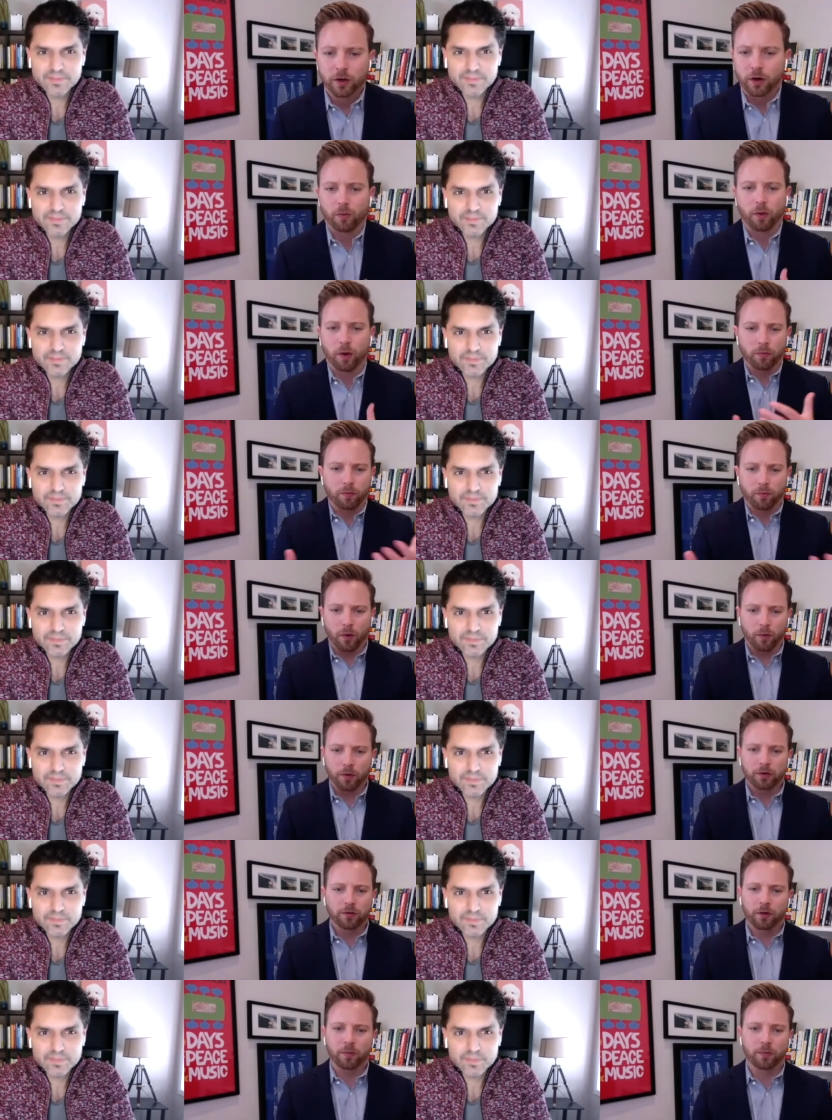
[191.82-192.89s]
Speaker 1: You know, what, what
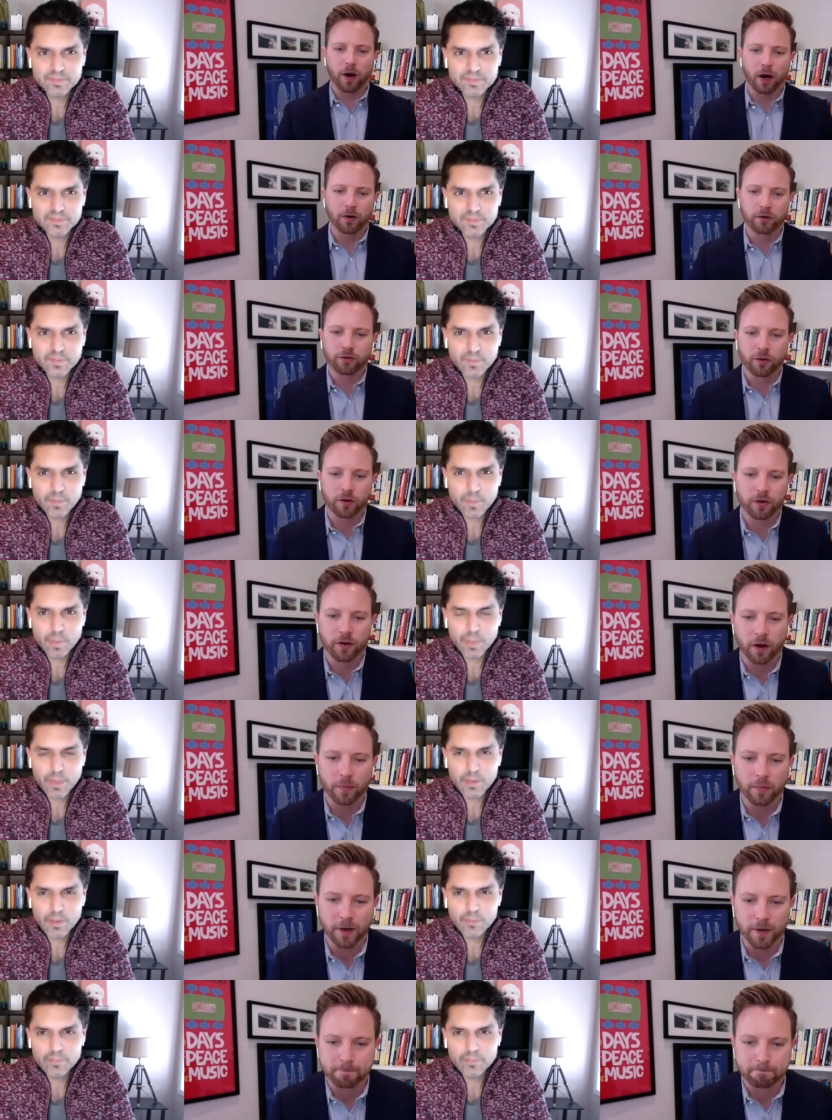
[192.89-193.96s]
were you doing prior to joining the
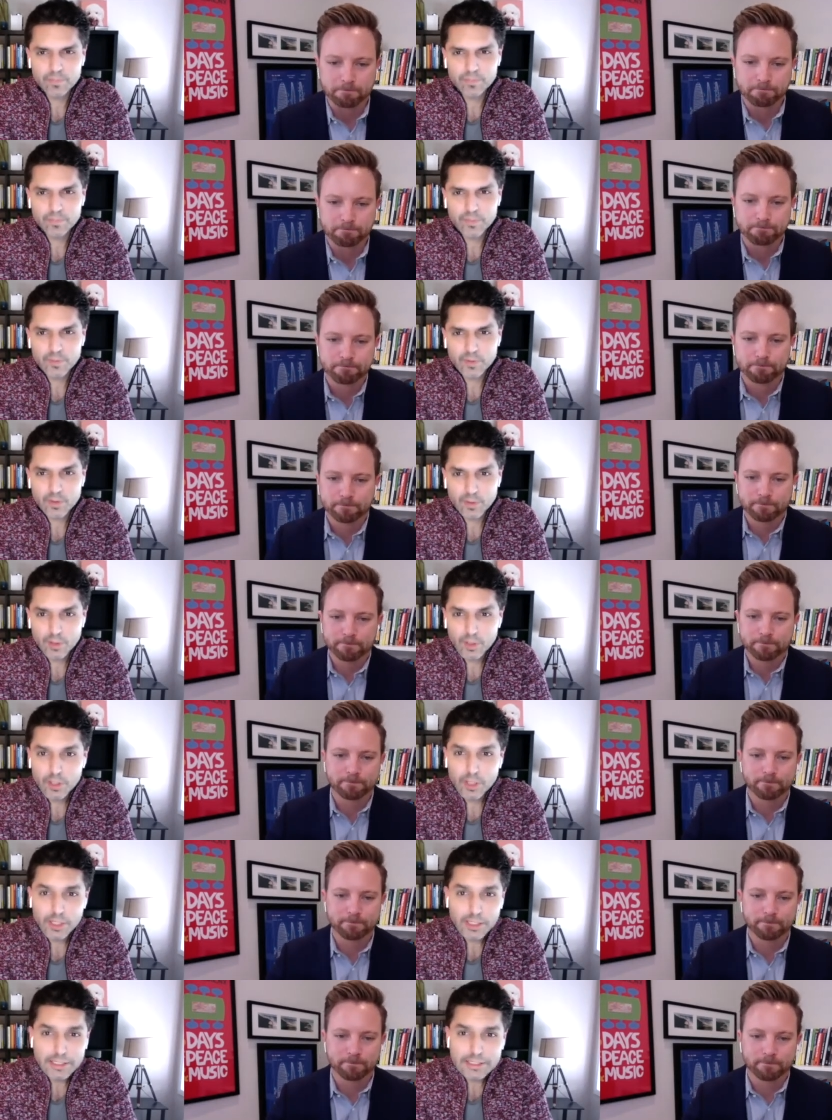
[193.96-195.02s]
company?
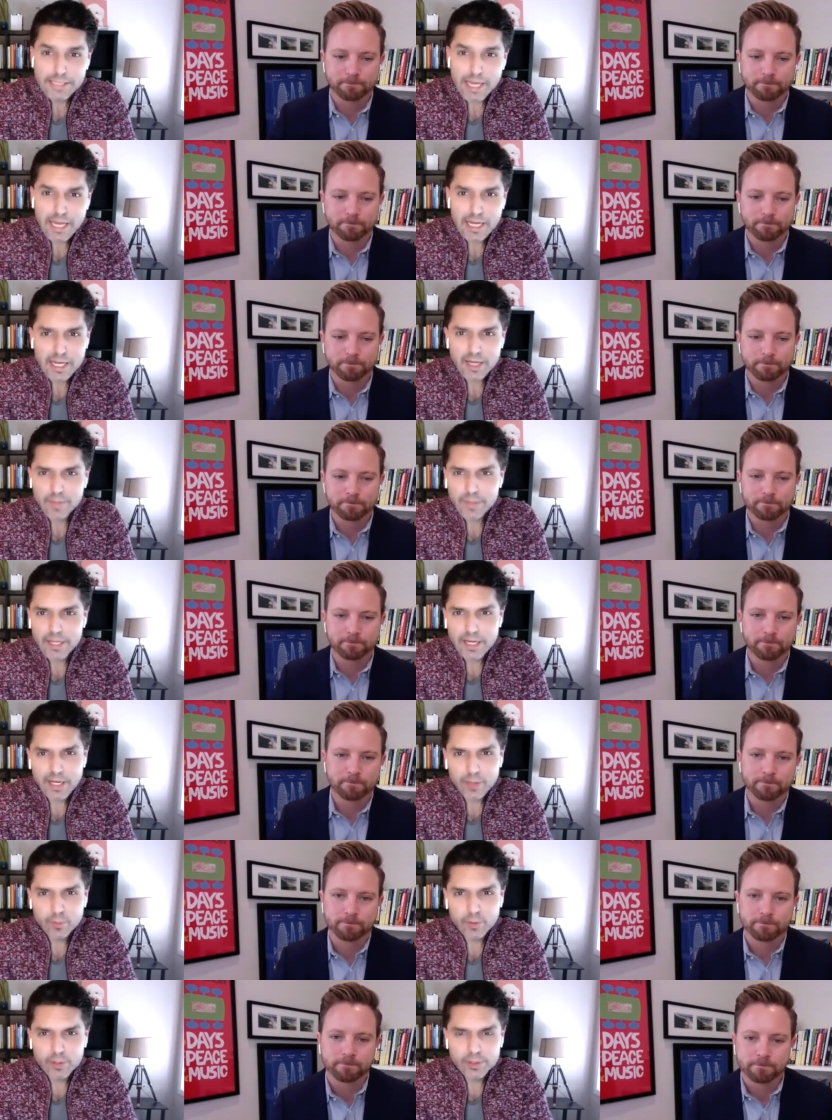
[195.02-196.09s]
Speaker 2: yeah, I mean,
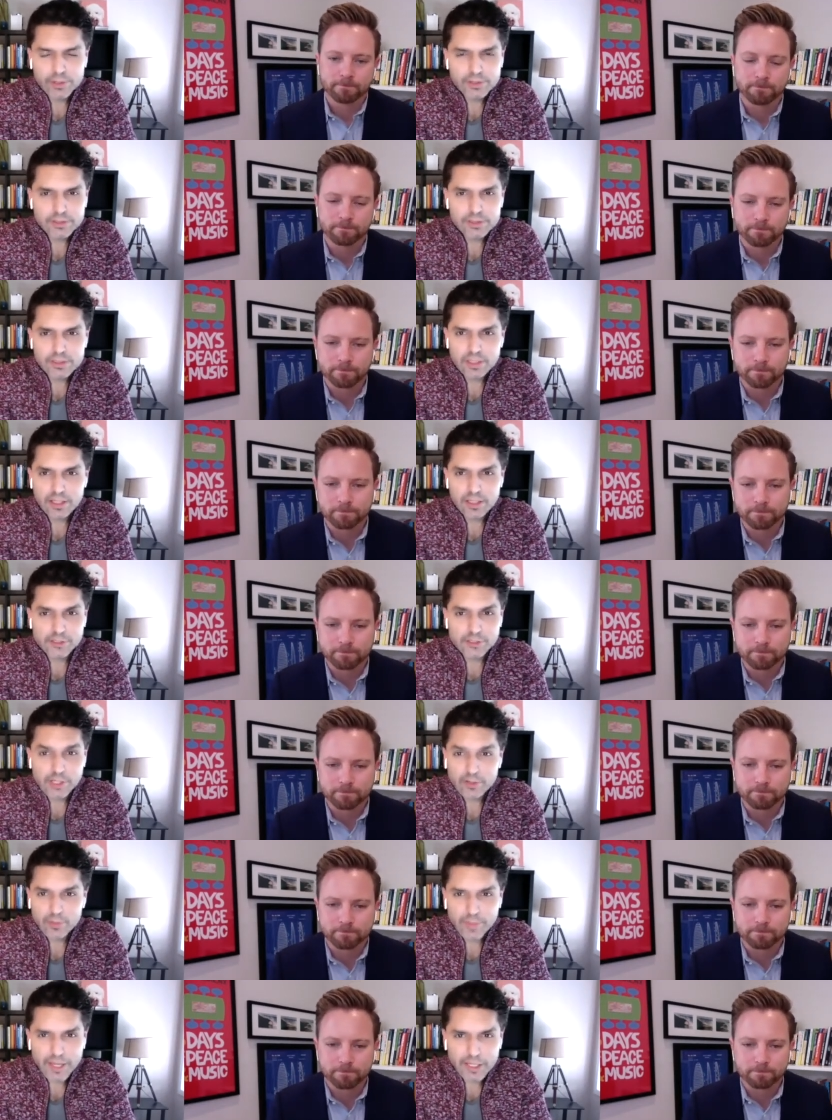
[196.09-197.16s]
I was a
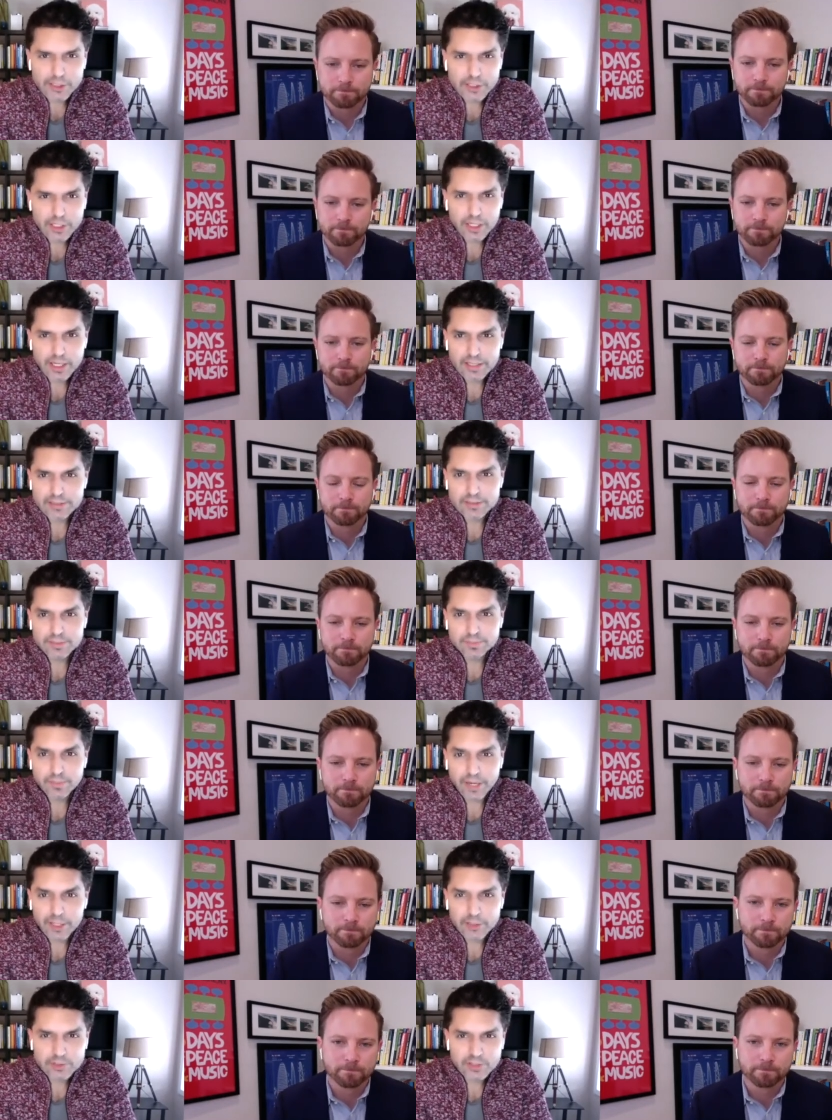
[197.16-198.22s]
general manager at
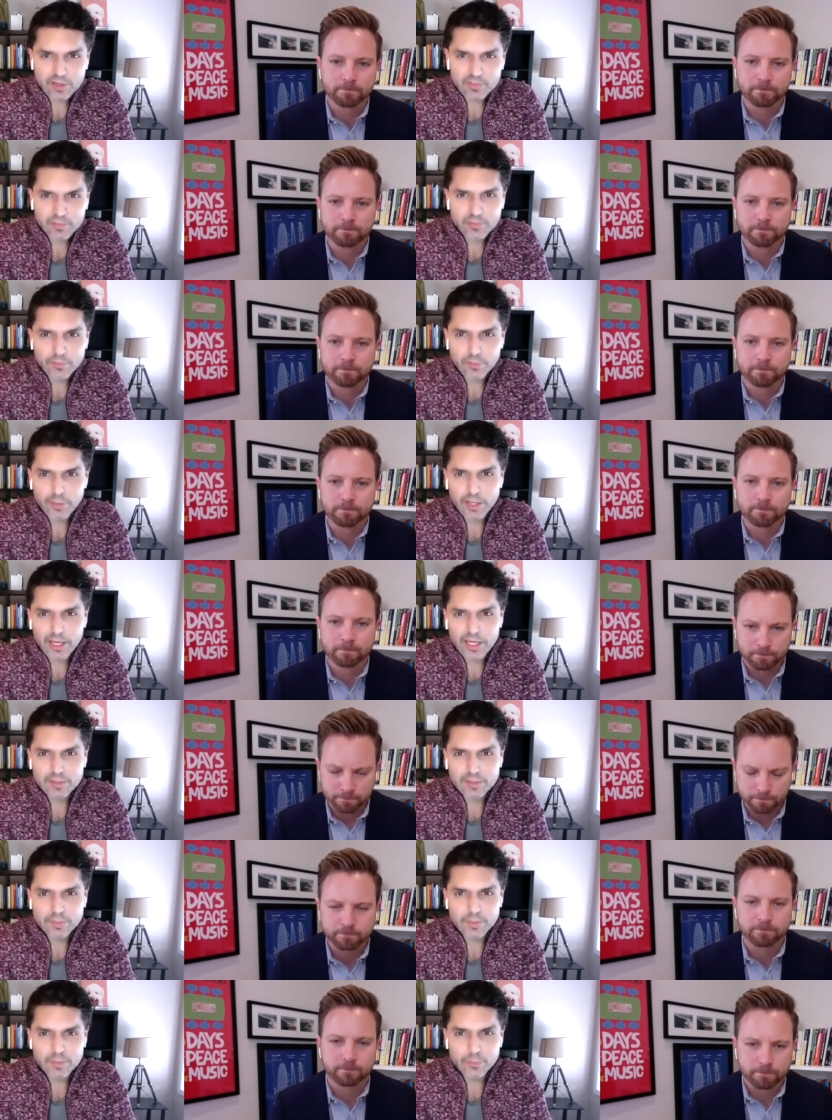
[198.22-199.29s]
Microsoft before that,
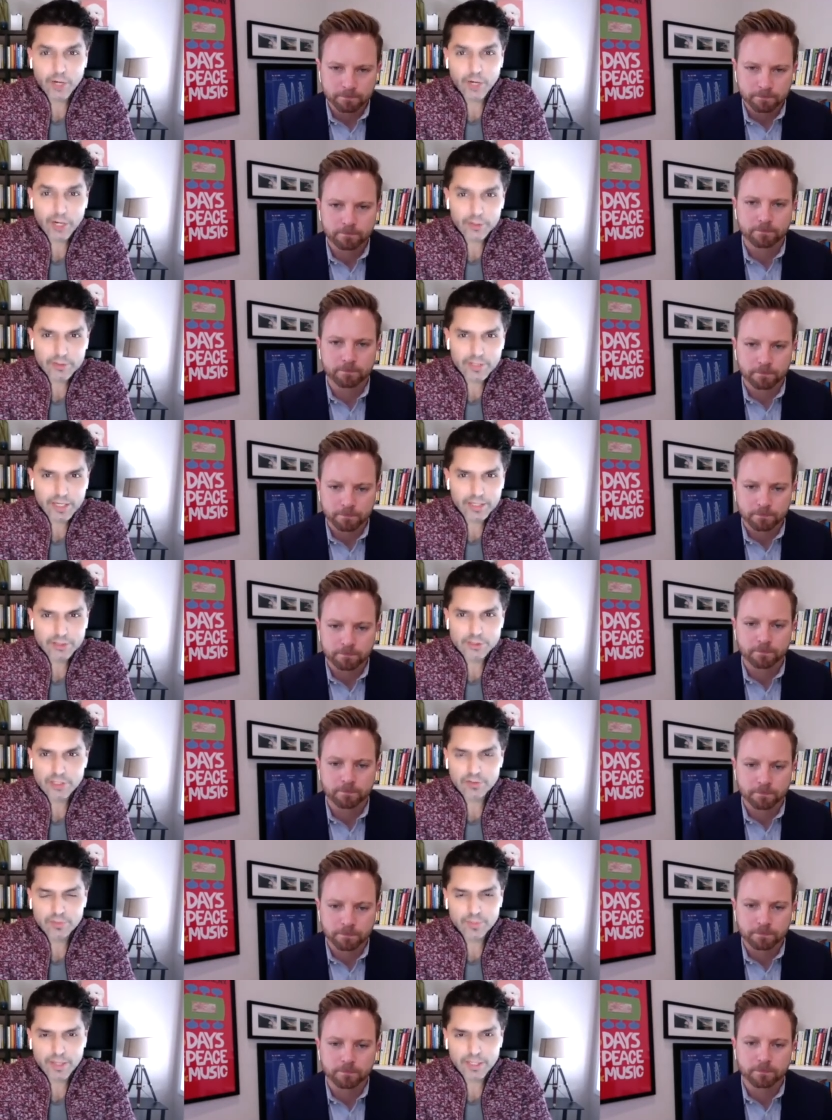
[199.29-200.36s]
but prior to that, a
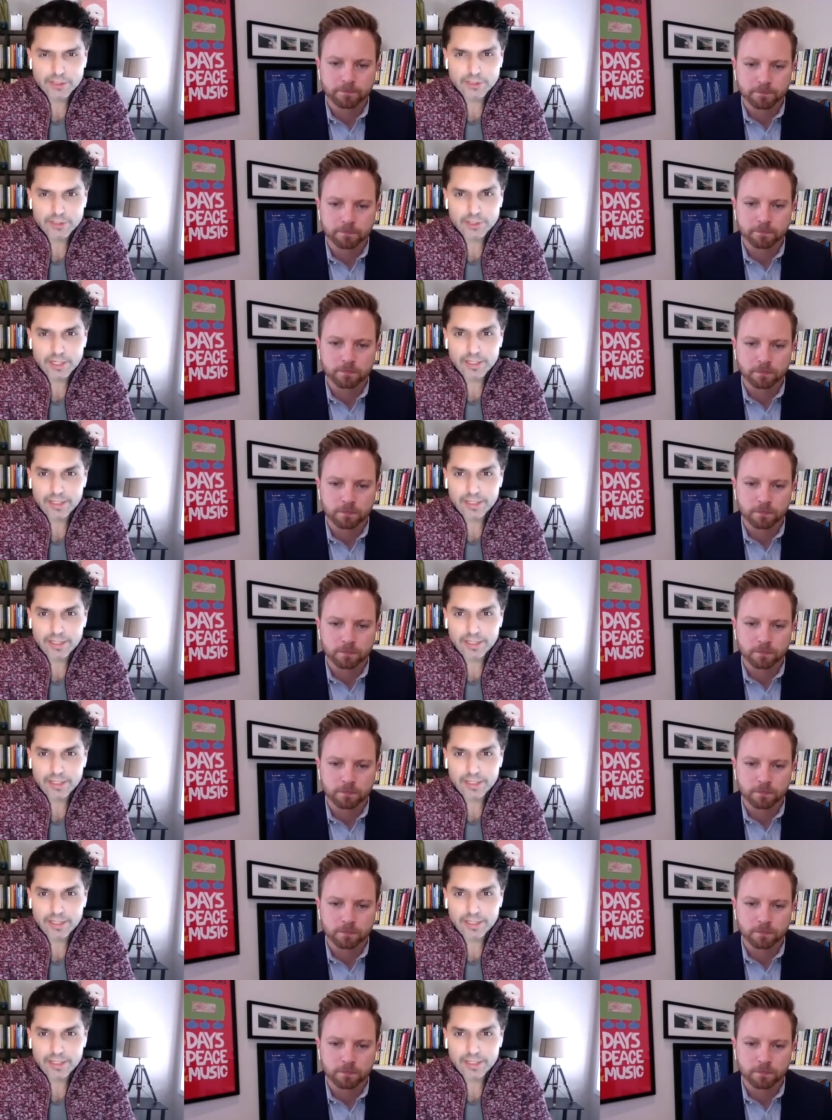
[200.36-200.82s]
general manager at